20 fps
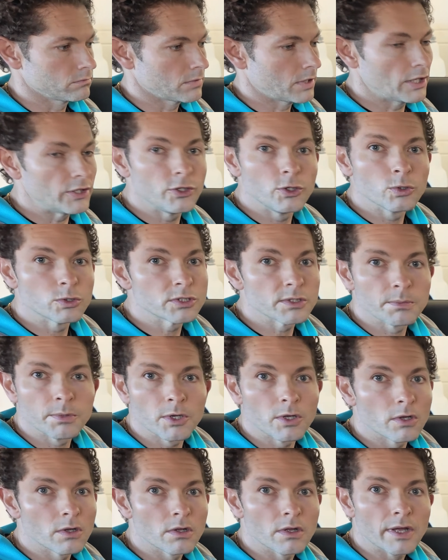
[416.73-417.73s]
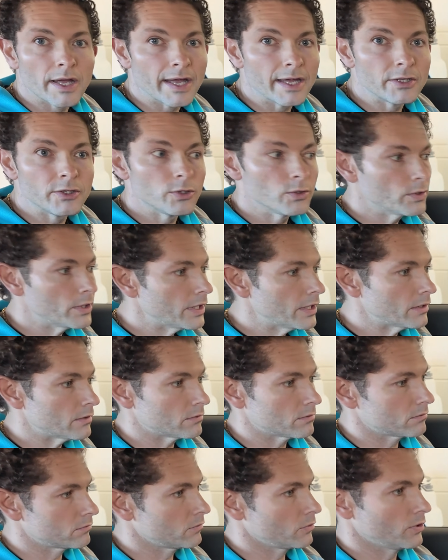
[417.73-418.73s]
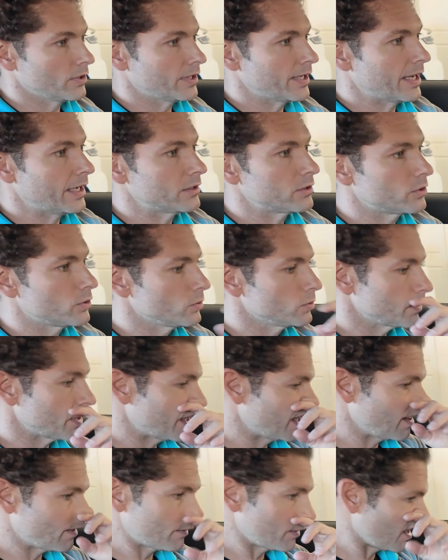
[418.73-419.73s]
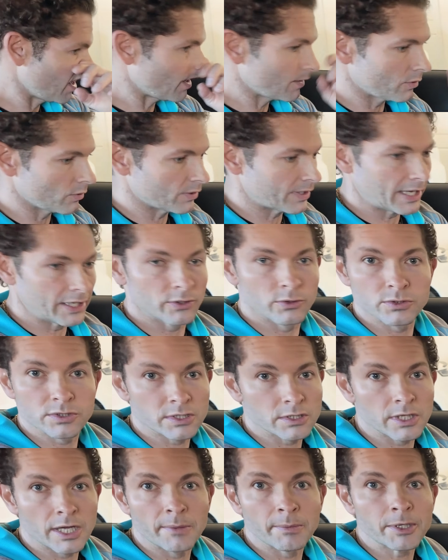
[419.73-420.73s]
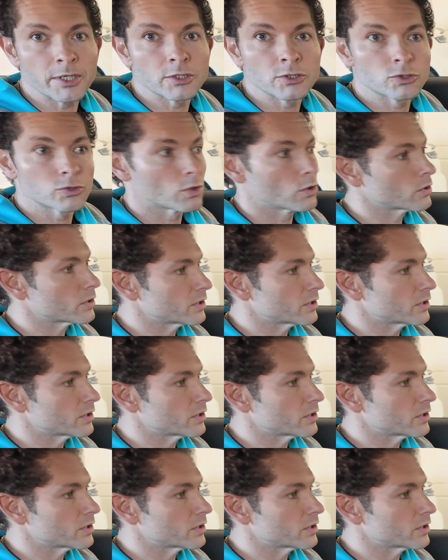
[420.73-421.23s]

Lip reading: unusable head unit. You can't use anything. You can't use the climate control